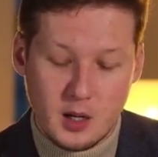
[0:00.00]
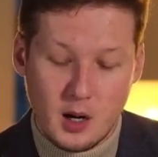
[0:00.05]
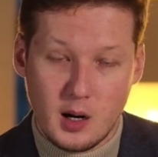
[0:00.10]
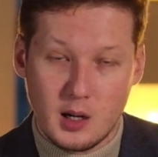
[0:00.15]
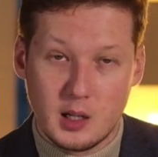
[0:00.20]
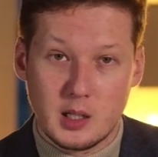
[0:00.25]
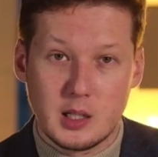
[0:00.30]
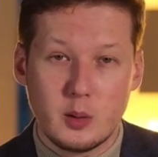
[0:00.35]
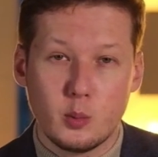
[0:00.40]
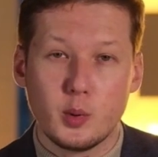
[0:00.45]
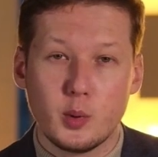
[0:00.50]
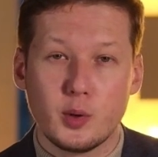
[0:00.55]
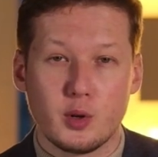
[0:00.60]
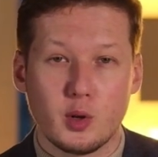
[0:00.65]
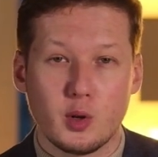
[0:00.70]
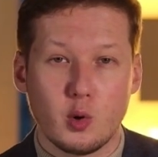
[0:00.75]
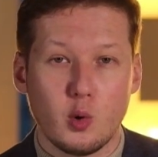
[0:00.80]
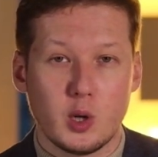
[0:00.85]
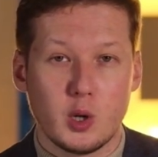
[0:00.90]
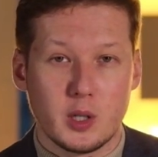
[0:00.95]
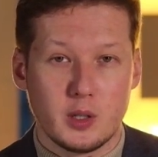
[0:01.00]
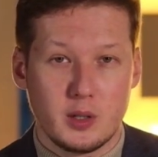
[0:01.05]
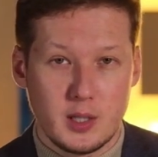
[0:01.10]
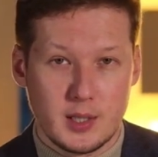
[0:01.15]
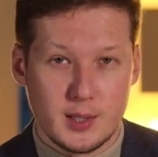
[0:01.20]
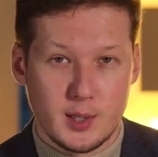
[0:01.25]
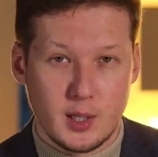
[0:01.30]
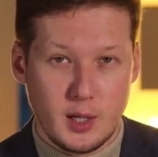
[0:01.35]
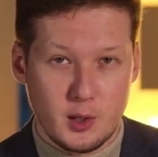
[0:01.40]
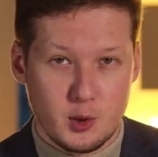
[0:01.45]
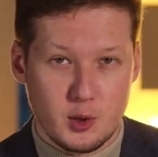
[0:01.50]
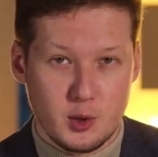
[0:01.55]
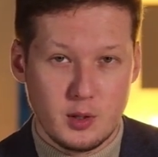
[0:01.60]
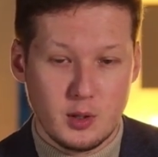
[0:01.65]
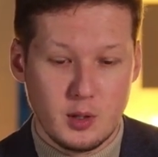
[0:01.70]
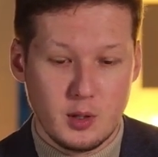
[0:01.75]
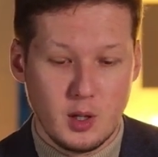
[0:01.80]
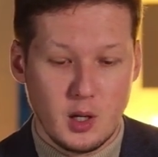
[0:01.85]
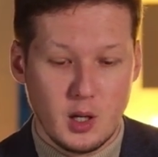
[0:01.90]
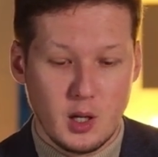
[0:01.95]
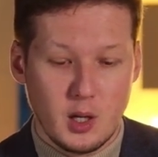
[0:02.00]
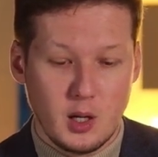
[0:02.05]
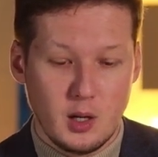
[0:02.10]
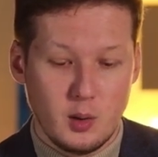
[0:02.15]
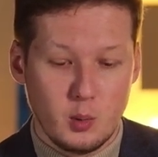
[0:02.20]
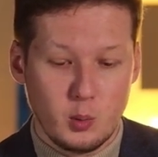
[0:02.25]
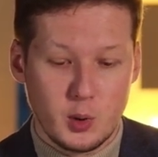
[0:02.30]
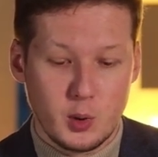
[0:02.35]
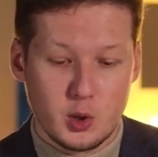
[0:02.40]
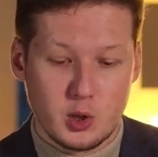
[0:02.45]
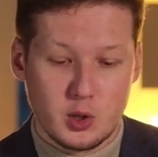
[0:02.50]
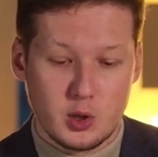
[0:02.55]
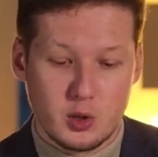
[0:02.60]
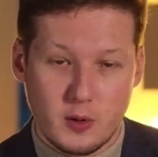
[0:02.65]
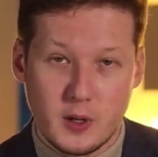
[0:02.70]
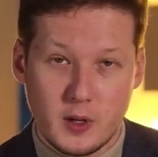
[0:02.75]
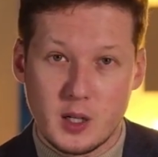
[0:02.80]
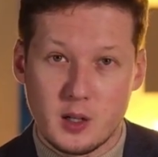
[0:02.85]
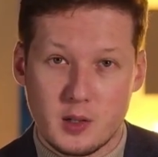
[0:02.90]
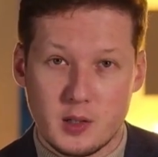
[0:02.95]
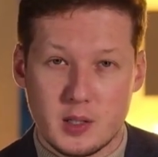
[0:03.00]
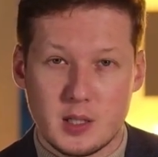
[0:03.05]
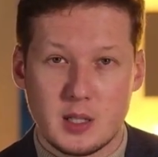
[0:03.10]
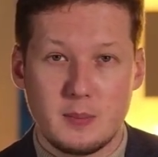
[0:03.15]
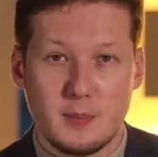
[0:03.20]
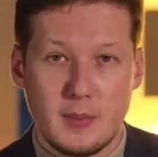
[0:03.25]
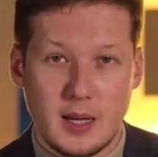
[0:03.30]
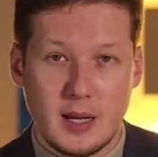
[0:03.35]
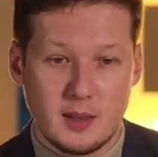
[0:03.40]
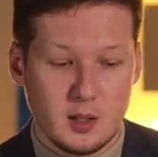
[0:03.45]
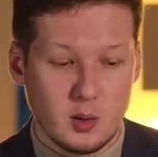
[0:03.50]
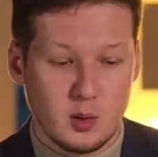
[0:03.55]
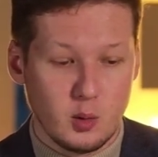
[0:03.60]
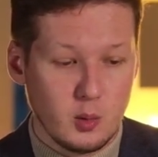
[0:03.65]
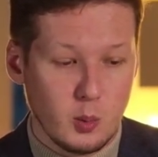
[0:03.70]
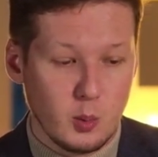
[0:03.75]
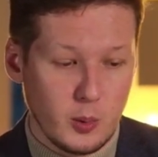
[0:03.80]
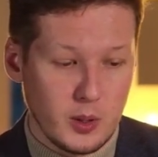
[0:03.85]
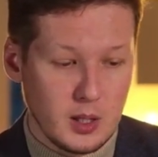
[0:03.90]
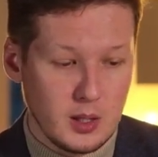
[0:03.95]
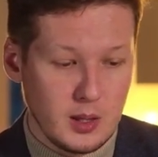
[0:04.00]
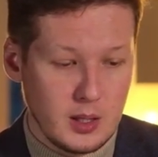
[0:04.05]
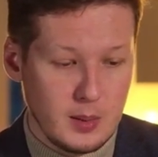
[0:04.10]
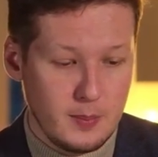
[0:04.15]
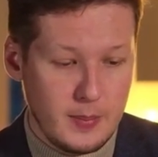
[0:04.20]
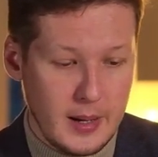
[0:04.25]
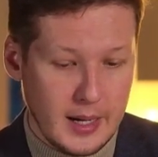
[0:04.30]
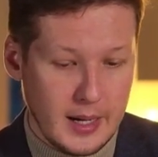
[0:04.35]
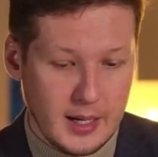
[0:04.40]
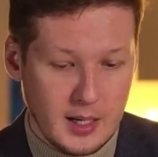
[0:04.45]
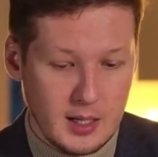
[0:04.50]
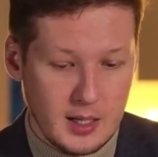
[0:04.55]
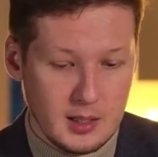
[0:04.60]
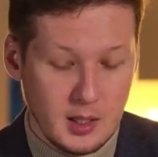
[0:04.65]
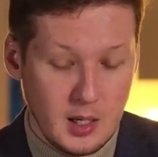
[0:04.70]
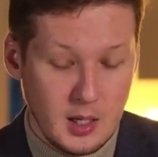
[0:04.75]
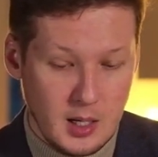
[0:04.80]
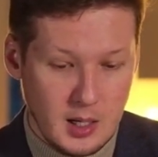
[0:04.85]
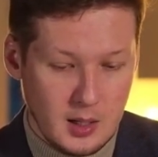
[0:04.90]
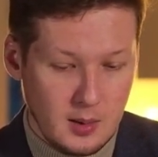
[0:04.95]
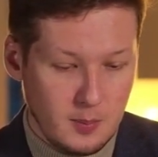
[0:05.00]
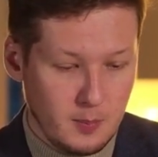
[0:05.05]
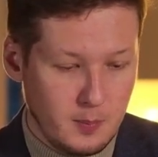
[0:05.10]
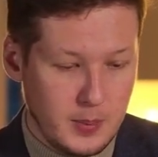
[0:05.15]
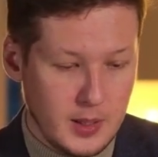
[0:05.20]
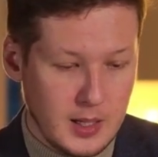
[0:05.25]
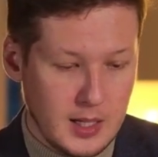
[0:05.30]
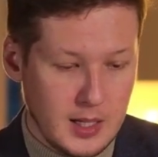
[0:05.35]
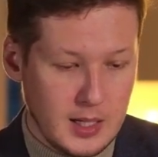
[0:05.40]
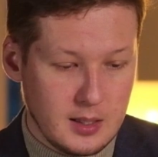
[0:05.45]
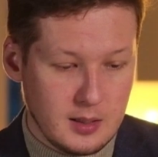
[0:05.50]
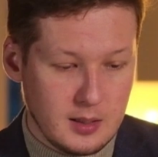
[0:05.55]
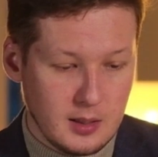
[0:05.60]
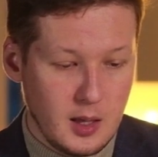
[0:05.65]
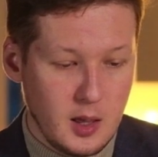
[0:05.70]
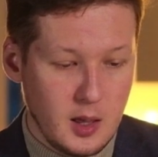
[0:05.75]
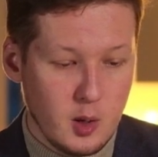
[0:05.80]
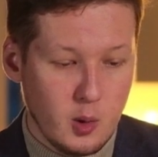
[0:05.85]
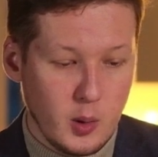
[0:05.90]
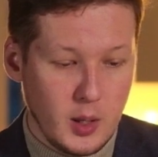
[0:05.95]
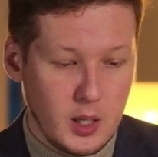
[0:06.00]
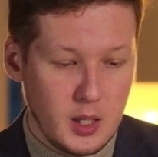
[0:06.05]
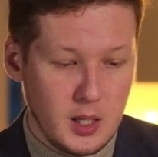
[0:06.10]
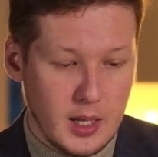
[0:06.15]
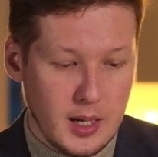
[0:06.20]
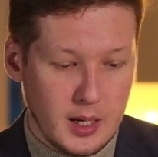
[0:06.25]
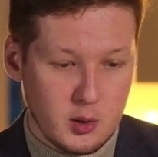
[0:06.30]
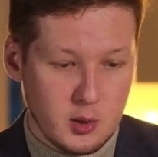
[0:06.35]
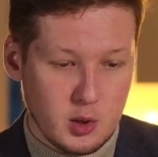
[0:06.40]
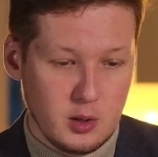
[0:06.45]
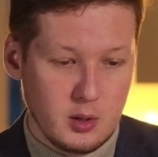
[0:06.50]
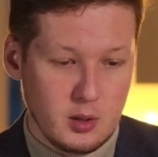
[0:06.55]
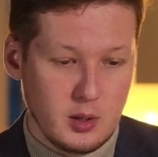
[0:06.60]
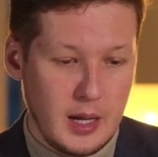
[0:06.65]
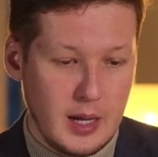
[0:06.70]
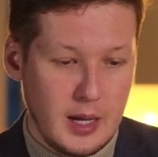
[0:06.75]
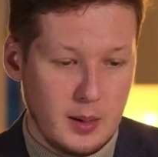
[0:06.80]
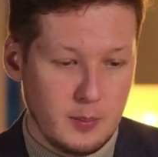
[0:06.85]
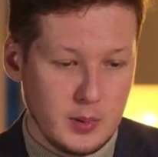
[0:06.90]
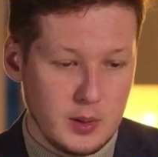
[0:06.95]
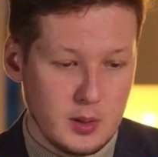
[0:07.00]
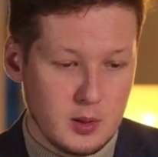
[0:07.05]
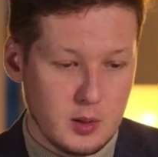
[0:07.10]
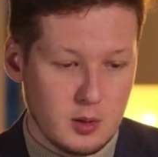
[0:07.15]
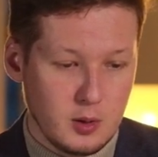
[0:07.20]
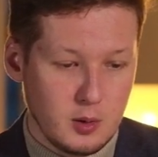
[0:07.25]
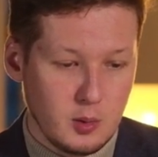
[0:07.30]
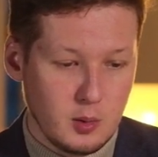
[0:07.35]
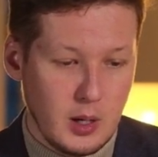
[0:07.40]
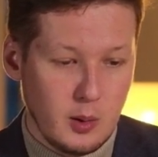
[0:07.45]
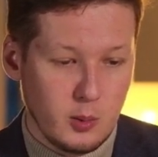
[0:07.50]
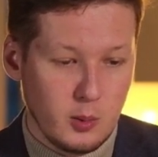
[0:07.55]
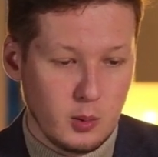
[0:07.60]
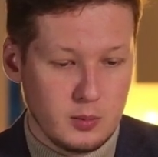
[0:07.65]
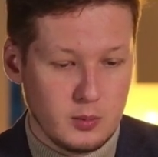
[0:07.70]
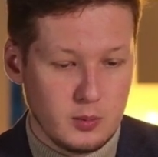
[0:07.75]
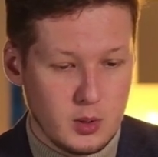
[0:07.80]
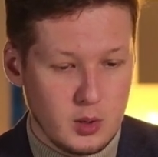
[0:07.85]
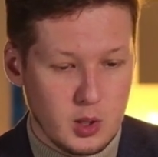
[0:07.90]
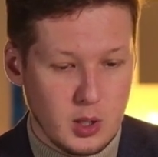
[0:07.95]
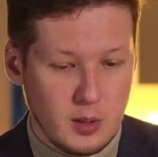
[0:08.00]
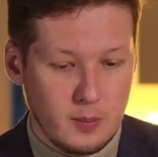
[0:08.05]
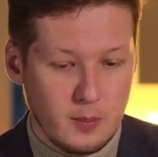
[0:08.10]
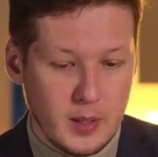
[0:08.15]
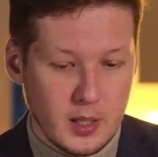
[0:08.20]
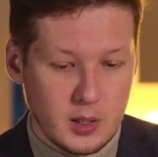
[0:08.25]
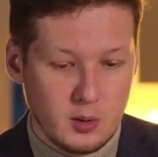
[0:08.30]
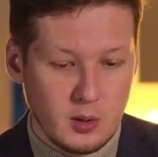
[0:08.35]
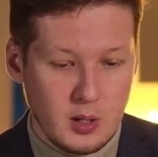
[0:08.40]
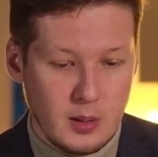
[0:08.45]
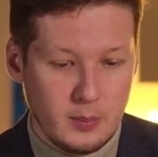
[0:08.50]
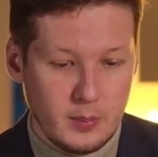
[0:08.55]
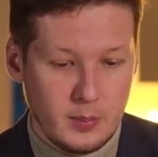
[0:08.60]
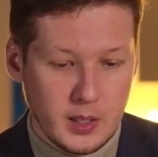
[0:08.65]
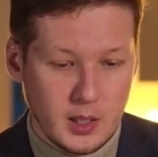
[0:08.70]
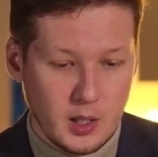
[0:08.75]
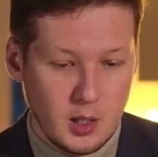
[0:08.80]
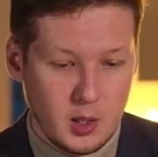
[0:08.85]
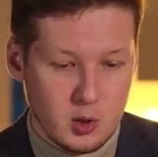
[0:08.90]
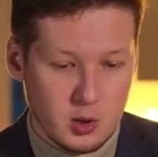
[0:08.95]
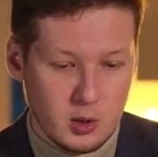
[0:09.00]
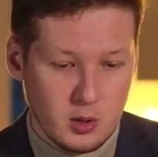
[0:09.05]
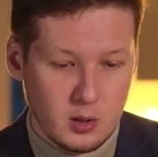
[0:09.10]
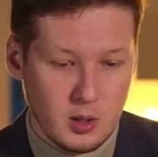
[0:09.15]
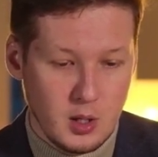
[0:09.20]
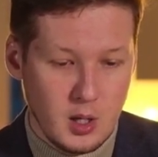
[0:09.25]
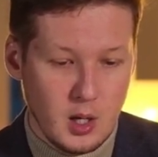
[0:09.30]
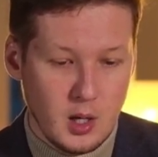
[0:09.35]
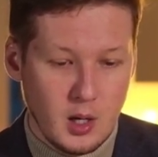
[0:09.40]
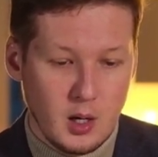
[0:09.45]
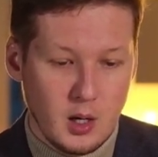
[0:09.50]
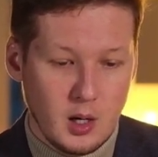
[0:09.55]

currently we record this session, which triggers the method within the backend, but no any action happens. So I will jump back to the application,